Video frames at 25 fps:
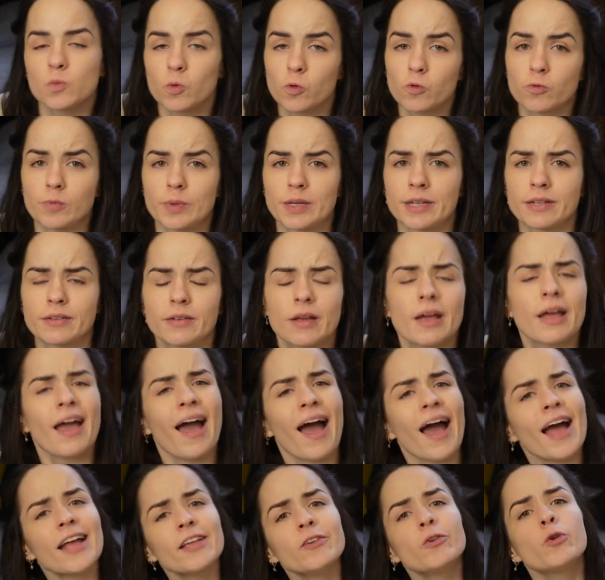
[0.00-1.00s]
movement
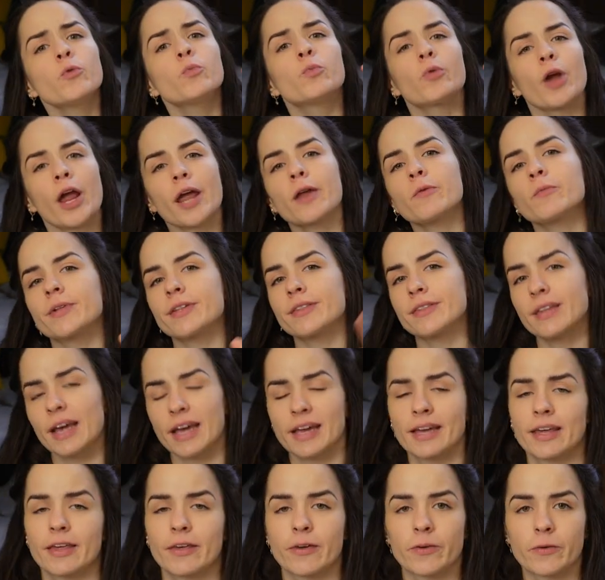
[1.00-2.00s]
and your brain will
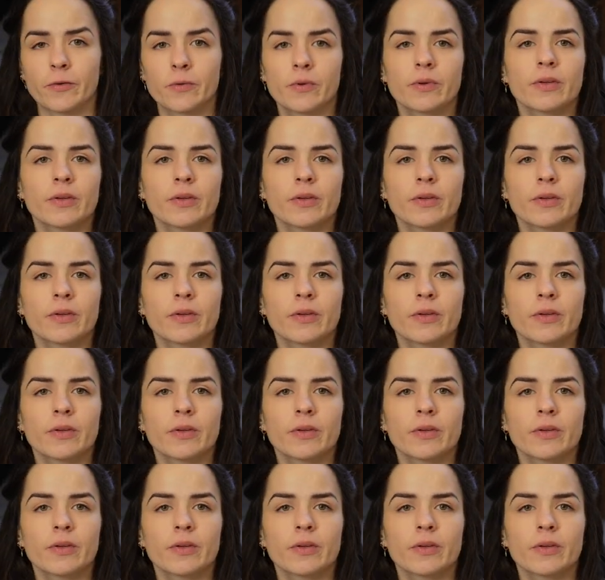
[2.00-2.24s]
thank you.